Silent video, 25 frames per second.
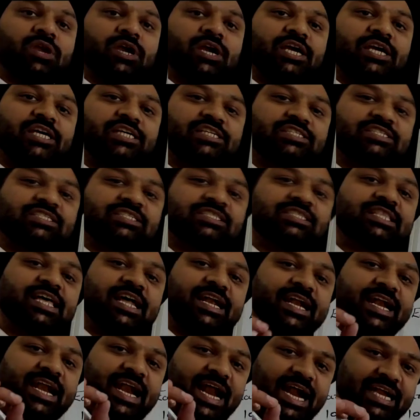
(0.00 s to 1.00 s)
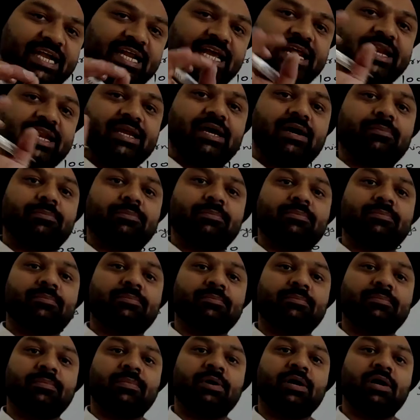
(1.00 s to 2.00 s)
is the net income
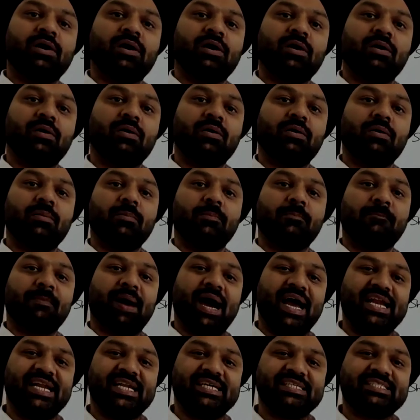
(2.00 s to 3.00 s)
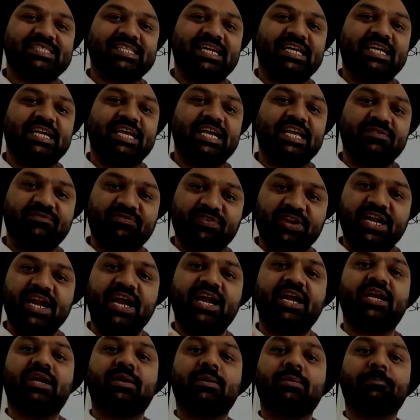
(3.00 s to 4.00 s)
minus the
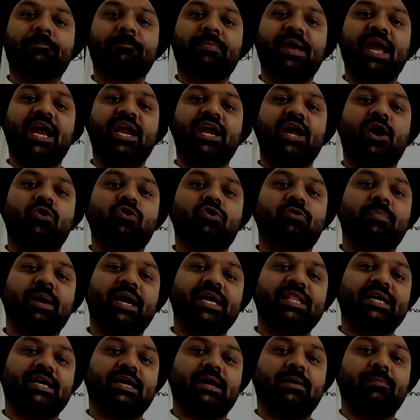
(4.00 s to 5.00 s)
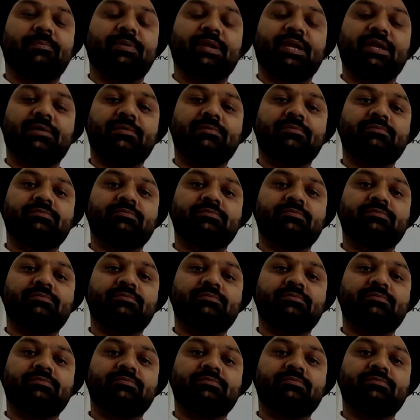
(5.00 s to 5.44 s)
dividend paid out by the company.